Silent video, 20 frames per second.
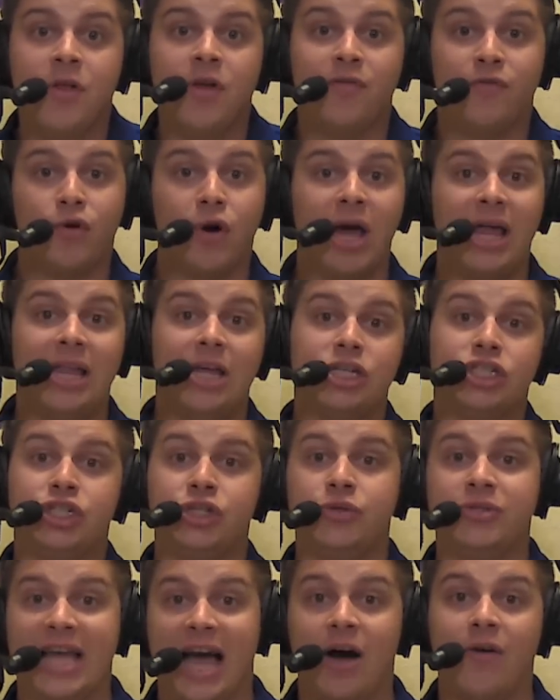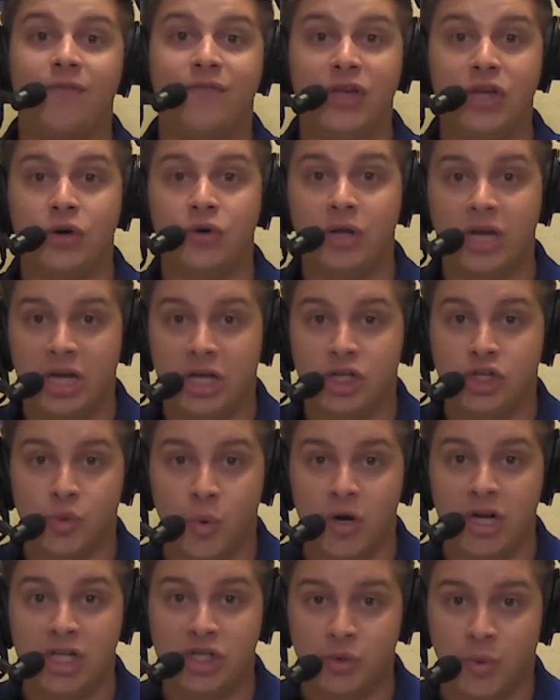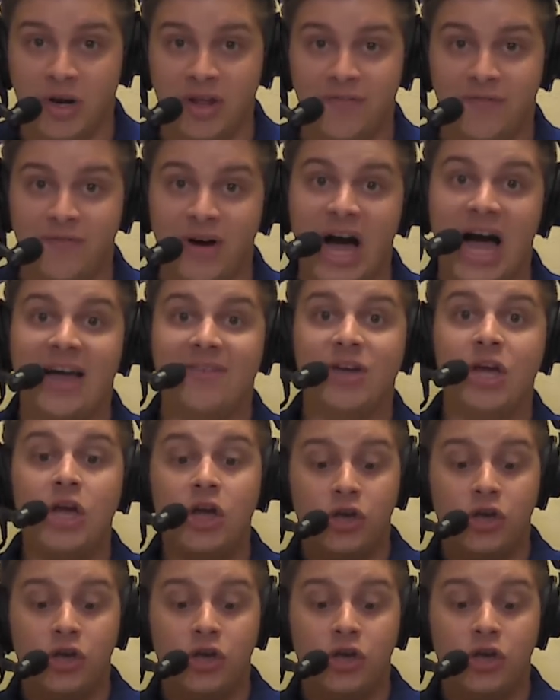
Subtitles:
for LSU's outfield in 2025.